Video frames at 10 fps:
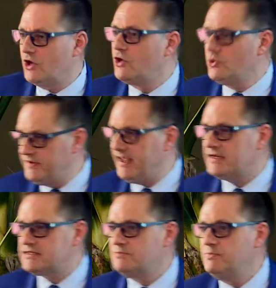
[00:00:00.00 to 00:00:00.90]
a good
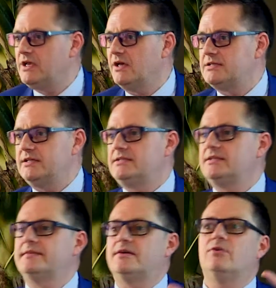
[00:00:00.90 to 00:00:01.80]
text because it's
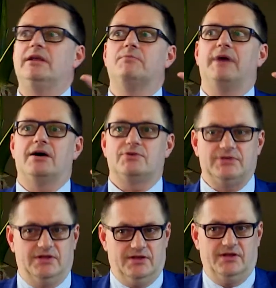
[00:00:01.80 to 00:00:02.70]
not only about
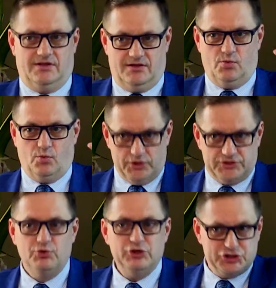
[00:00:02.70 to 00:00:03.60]
what
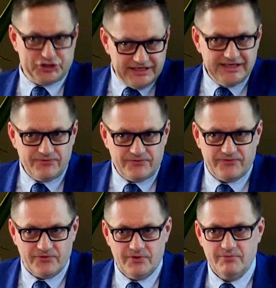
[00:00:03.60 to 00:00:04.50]
to achieve,
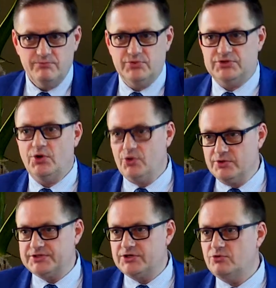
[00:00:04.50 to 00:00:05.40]
but
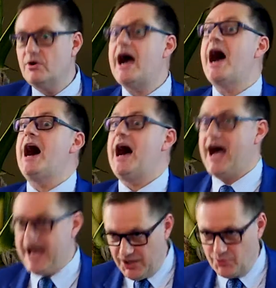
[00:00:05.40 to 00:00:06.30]
also
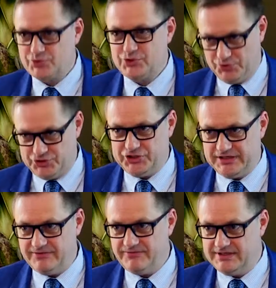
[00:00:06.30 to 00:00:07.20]
how to
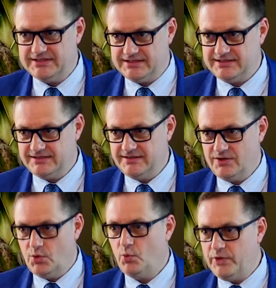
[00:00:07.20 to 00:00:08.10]
achieve this,
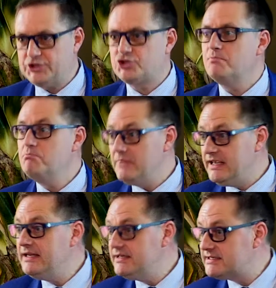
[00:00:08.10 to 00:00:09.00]
which
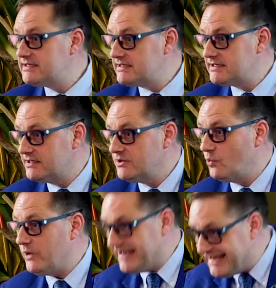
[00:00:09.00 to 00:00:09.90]
means
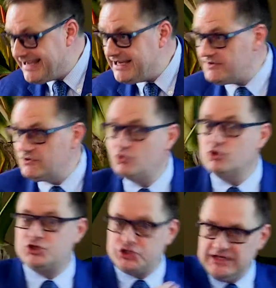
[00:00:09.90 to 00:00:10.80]
we need to
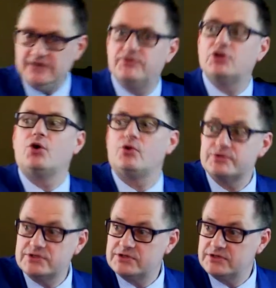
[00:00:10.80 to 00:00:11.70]
achieve the
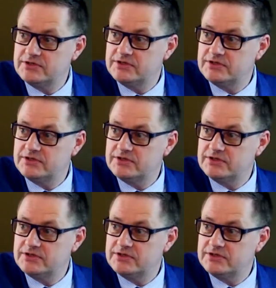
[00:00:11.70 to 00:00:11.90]
goals.